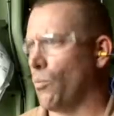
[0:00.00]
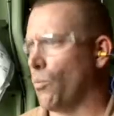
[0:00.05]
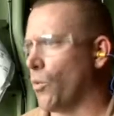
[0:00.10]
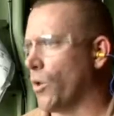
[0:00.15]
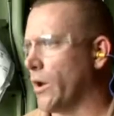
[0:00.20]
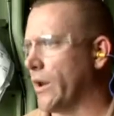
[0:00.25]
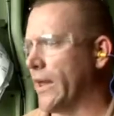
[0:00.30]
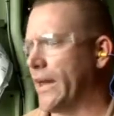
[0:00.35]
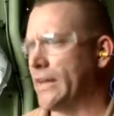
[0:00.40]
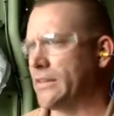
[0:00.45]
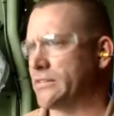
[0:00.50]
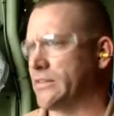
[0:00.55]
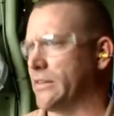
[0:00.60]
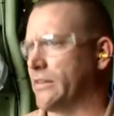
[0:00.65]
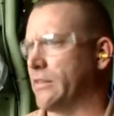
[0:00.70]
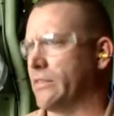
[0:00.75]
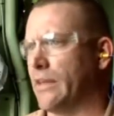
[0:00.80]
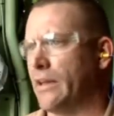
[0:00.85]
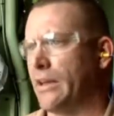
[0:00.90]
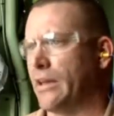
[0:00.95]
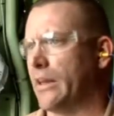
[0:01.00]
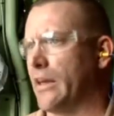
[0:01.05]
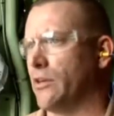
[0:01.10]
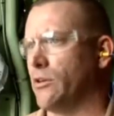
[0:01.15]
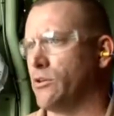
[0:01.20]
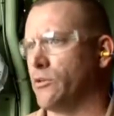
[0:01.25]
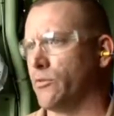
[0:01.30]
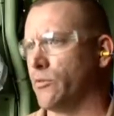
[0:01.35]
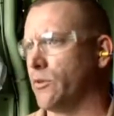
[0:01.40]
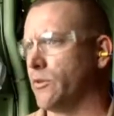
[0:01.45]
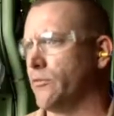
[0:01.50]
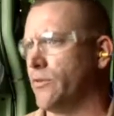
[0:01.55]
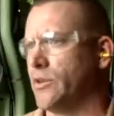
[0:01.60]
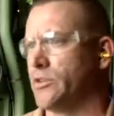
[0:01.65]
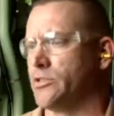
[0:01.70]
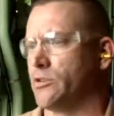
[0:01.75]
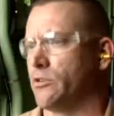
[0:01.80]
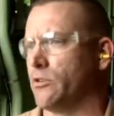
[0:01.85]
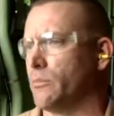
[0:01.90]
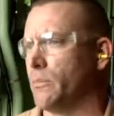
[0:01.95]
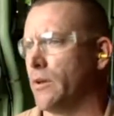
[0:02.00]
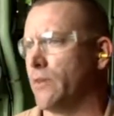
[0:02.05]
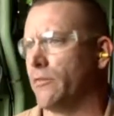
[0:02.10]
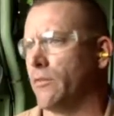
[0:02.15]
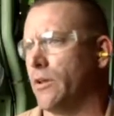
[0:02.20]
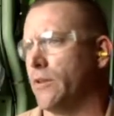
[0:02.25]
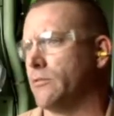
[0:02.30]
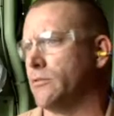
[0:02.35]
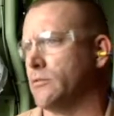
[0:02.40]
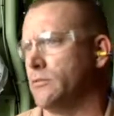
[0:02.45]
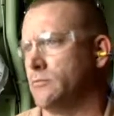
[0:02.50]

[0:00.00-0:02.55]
one asset that they cannot use for division or the meth level.